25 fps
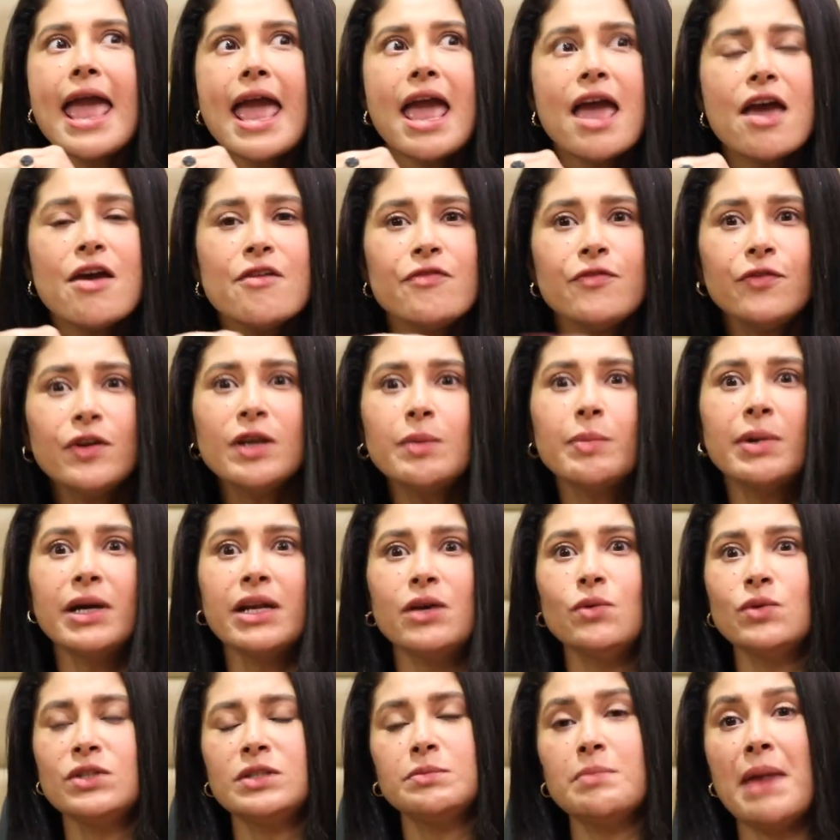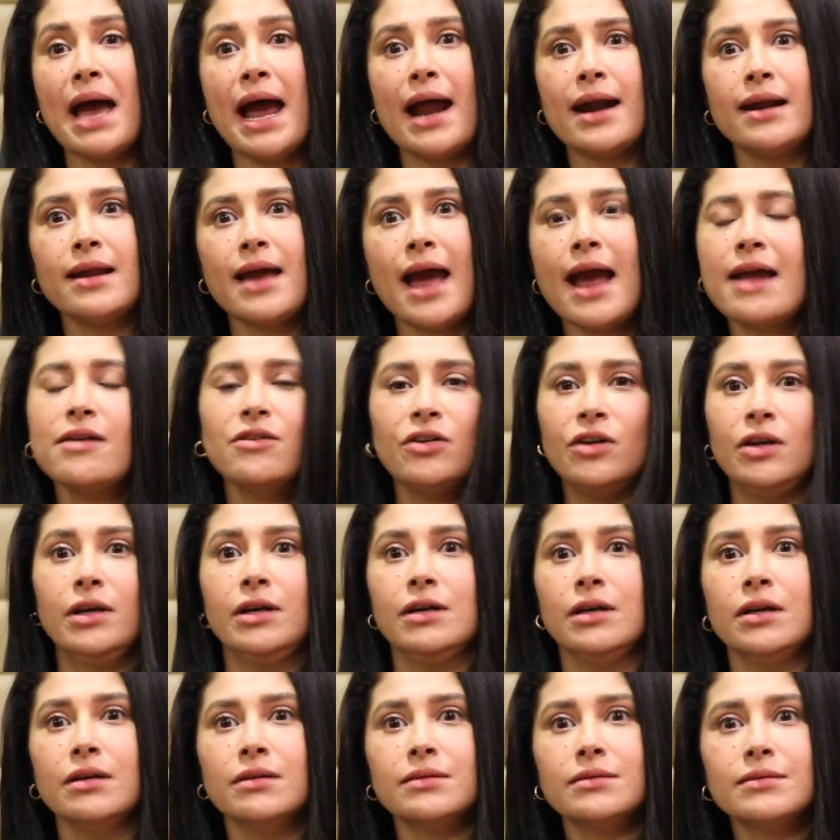everybody was mad and
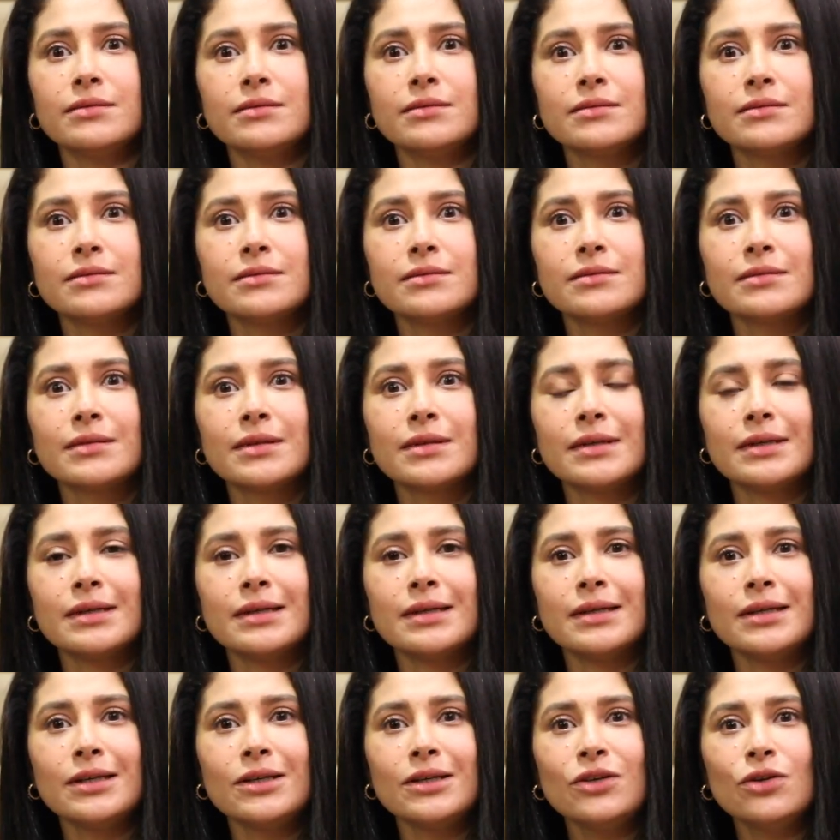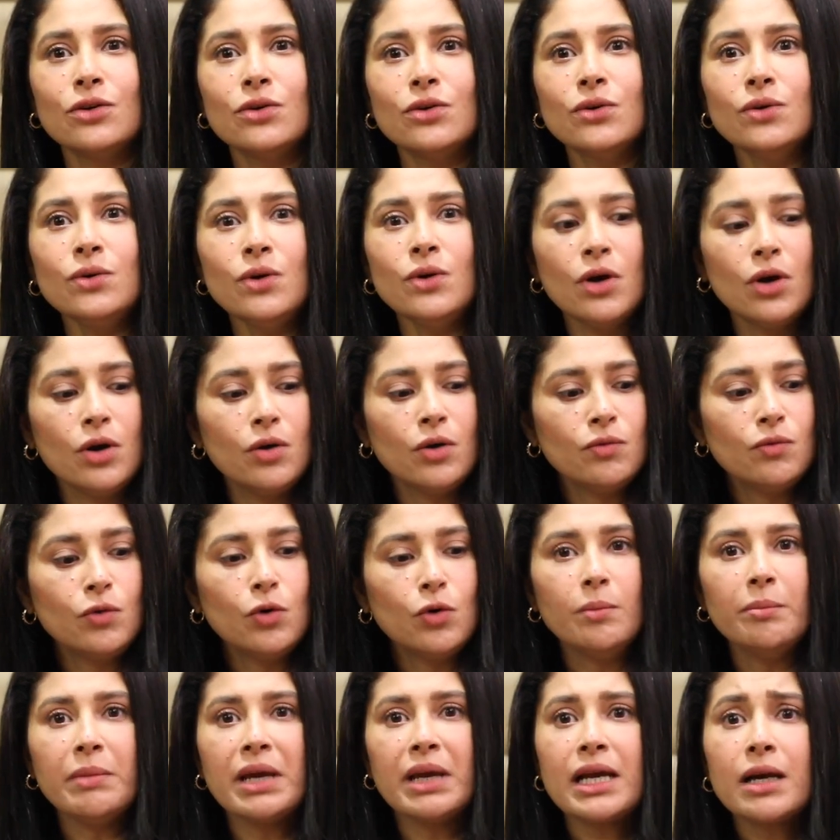real you know
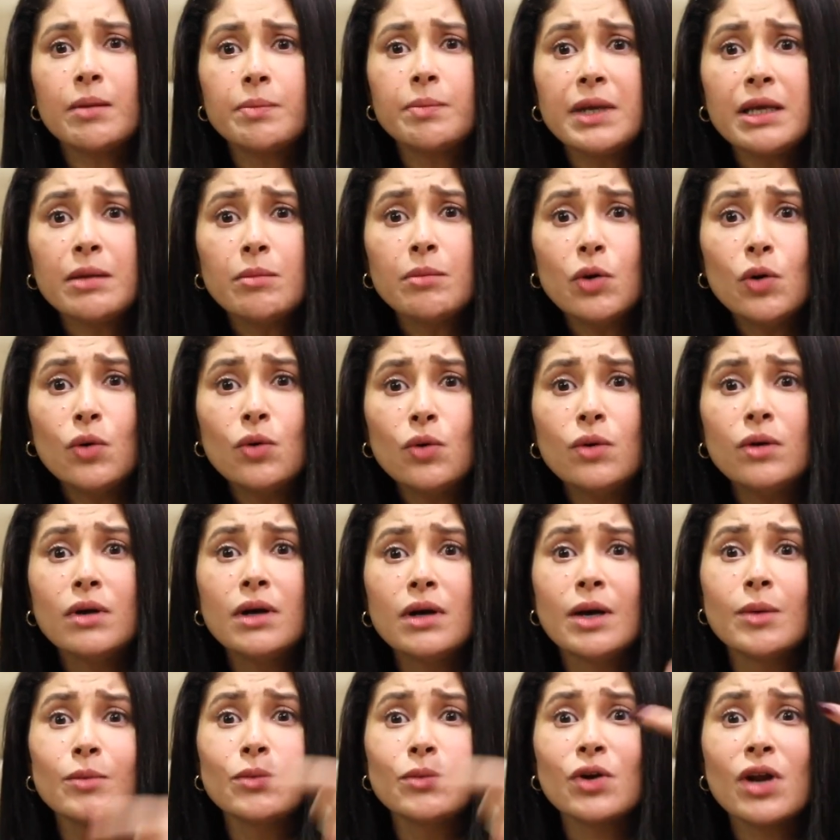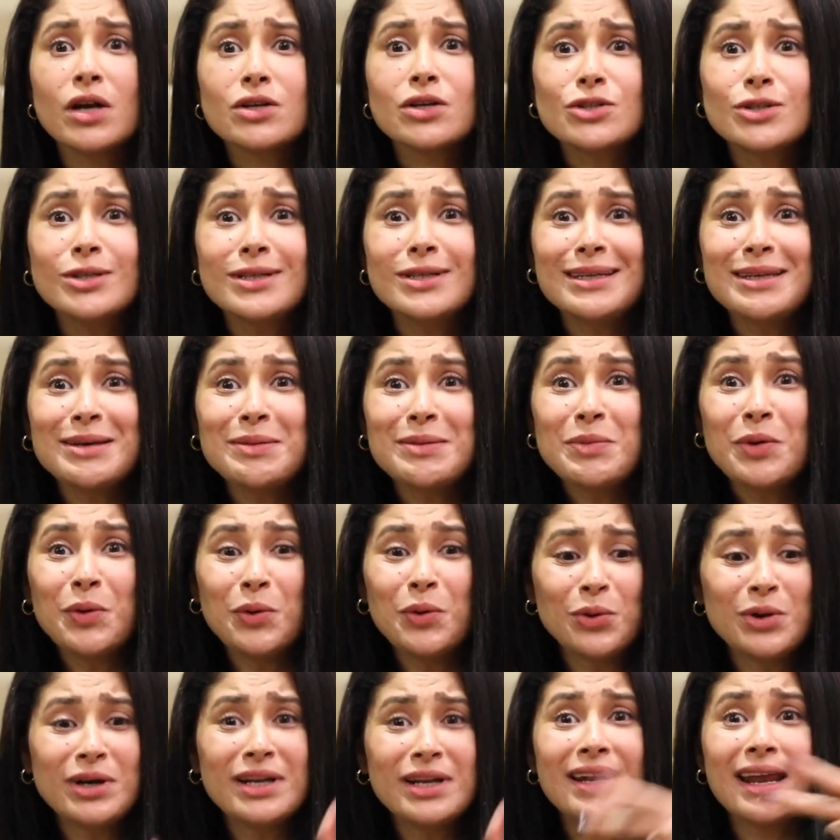wo makeup team ho production team
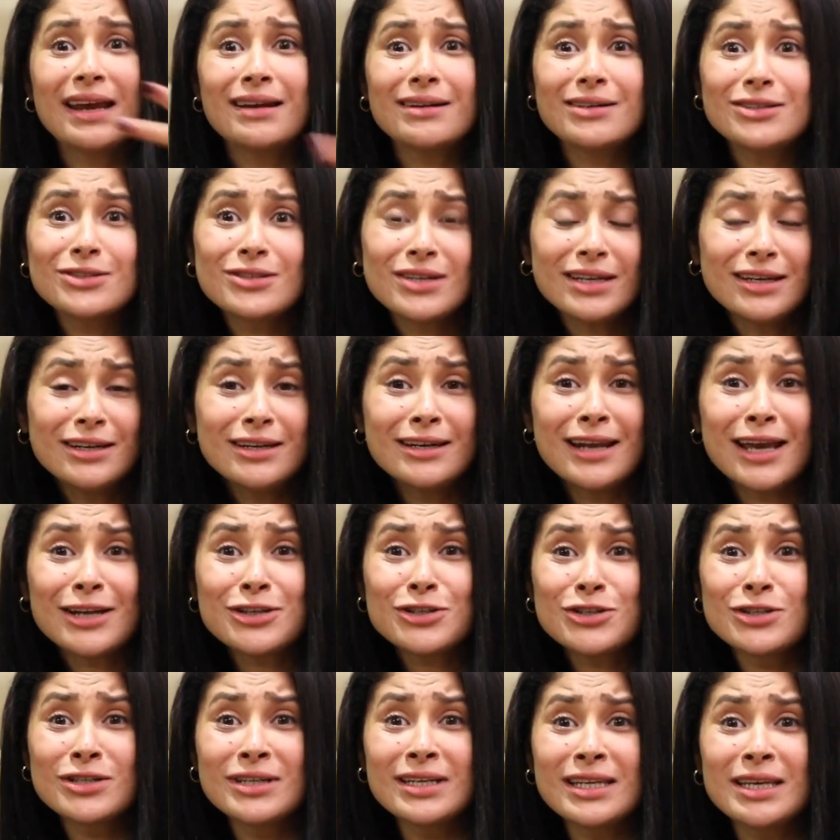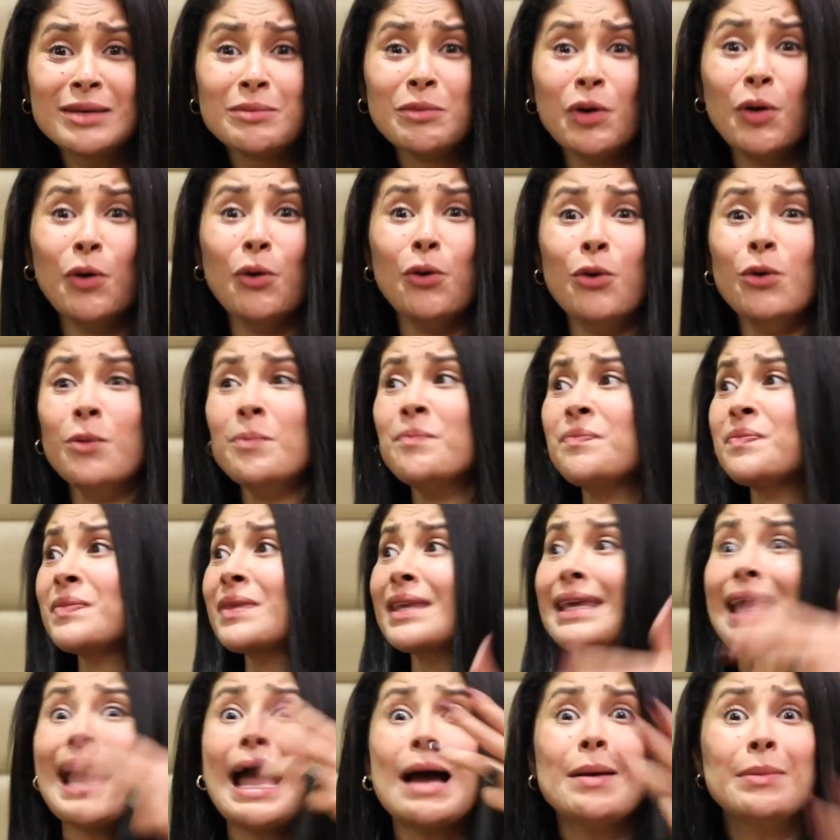ho direction team ho
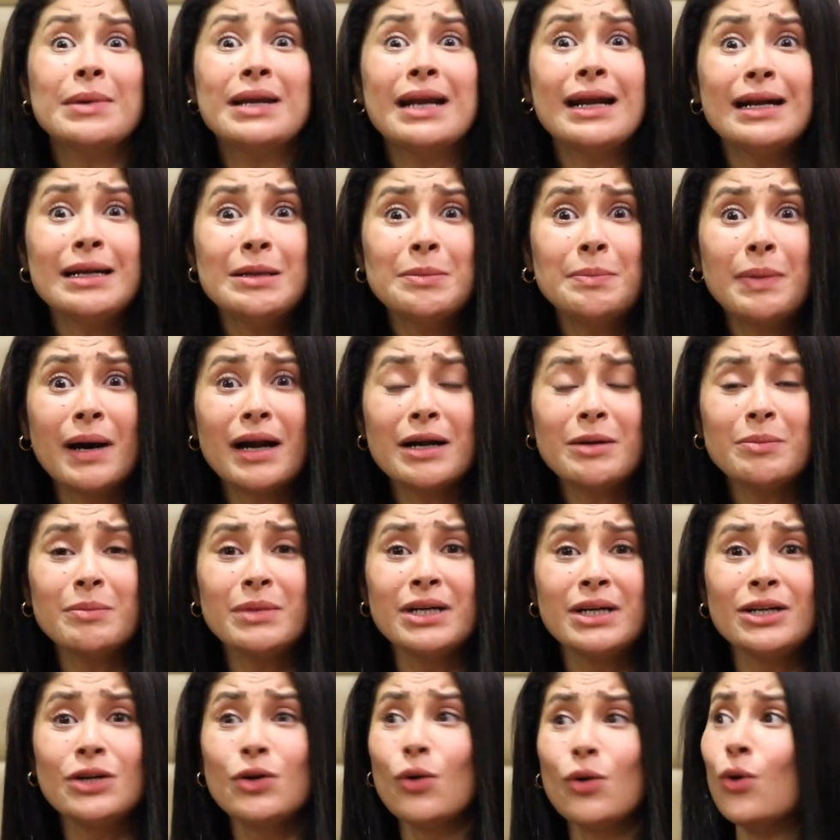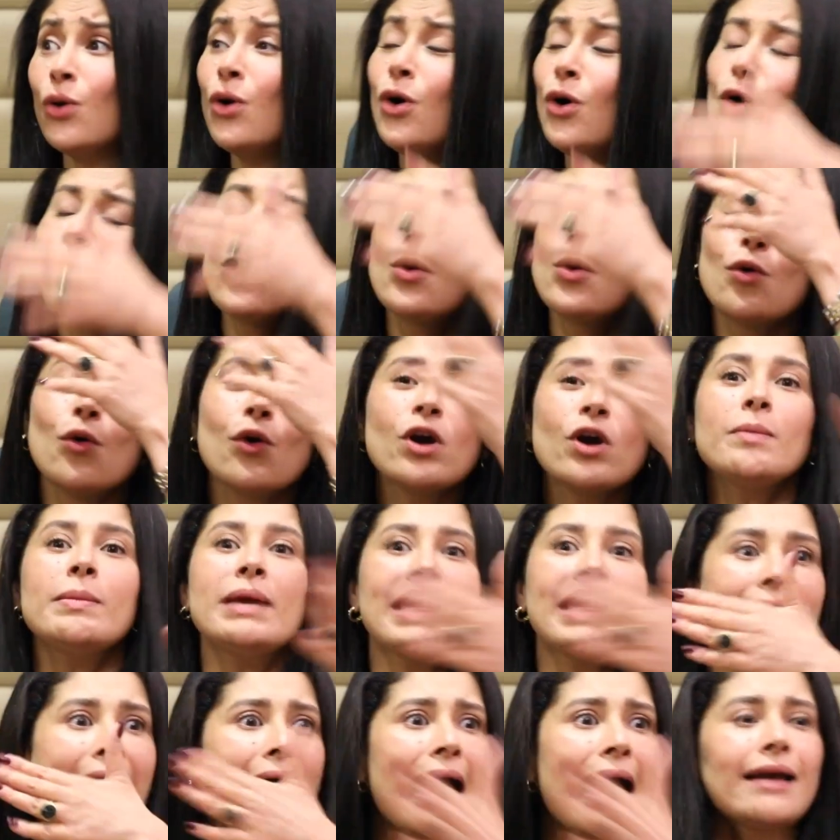camera department ho koi
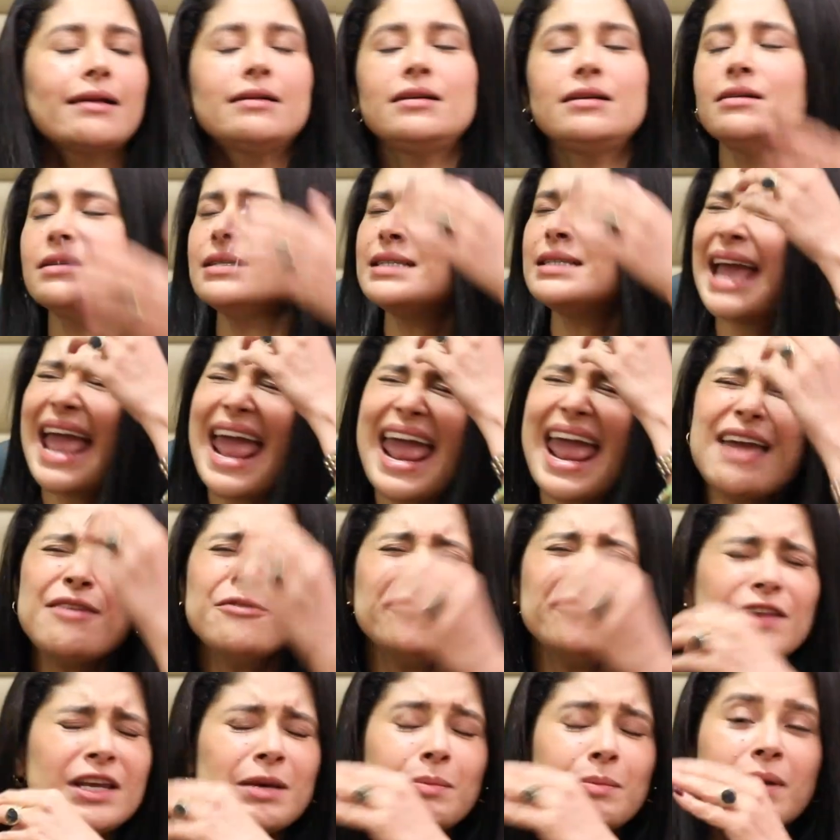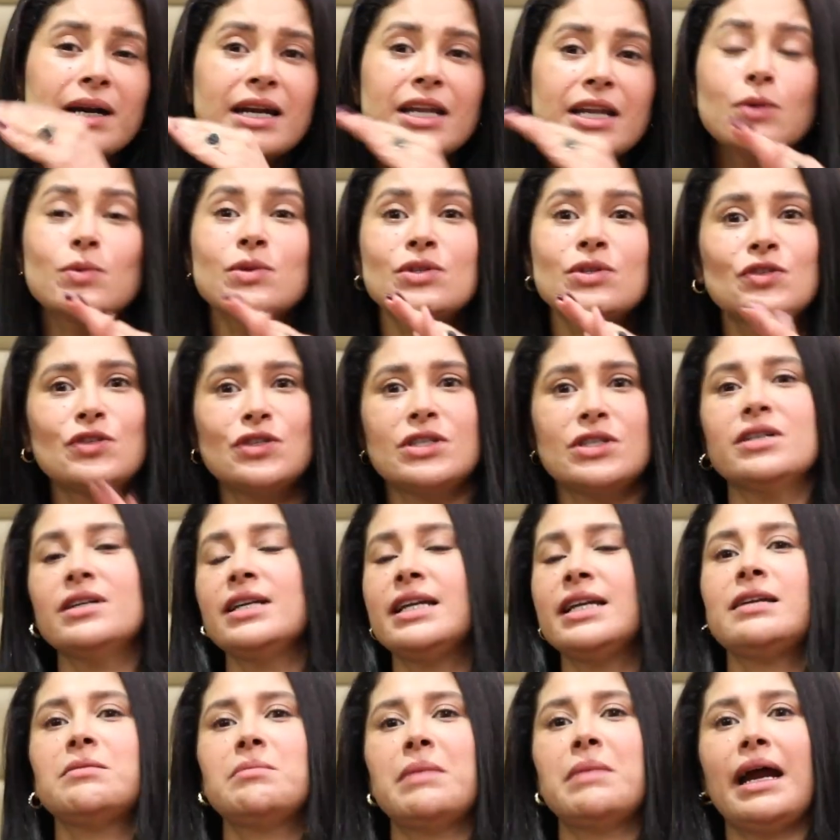bhi actors everybody was
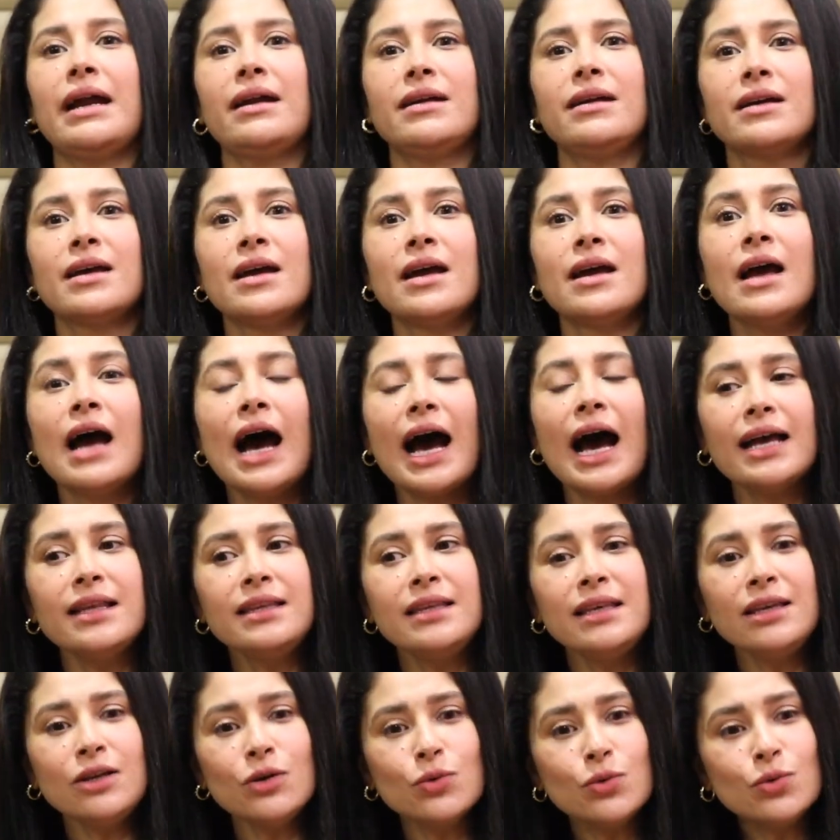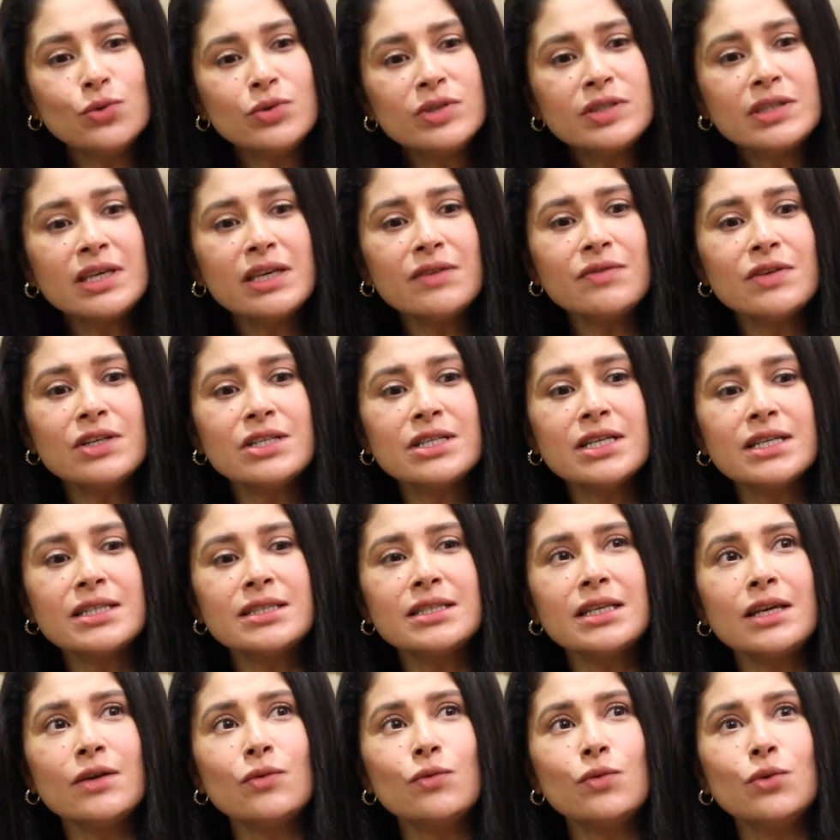real and mad I think uski wajah
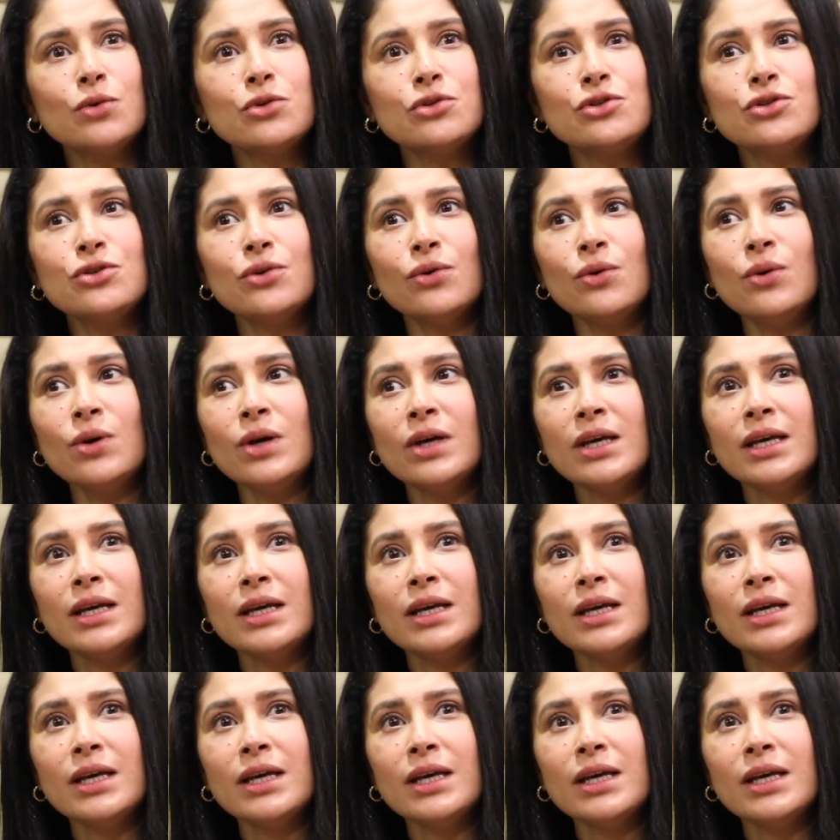se wo jo